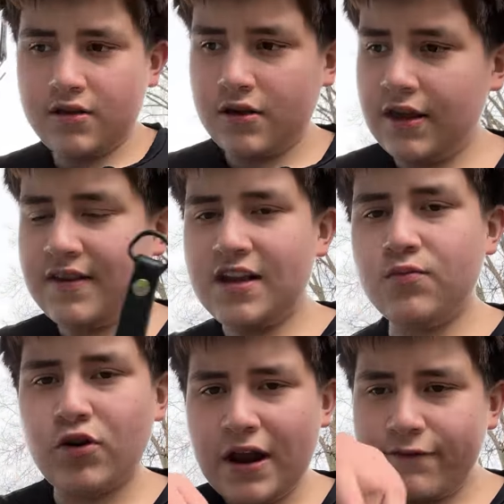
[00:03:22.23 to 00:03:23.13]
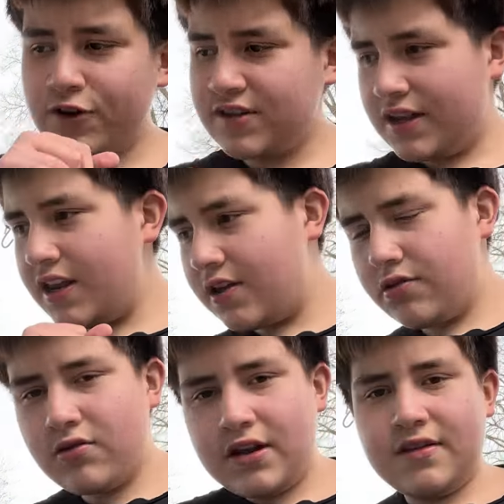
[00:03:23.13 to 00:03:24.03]
It takes more effort to hit it, you
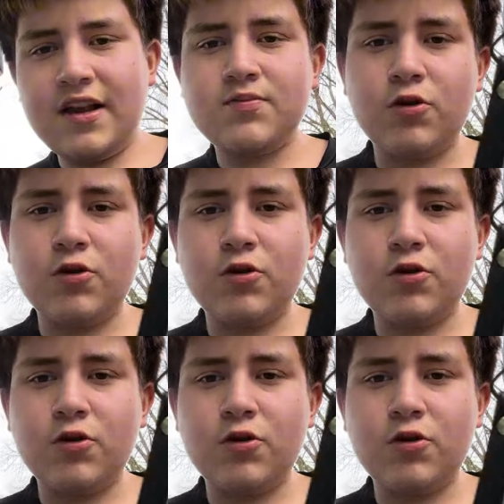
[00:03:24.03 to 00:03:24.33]
know, like it takes more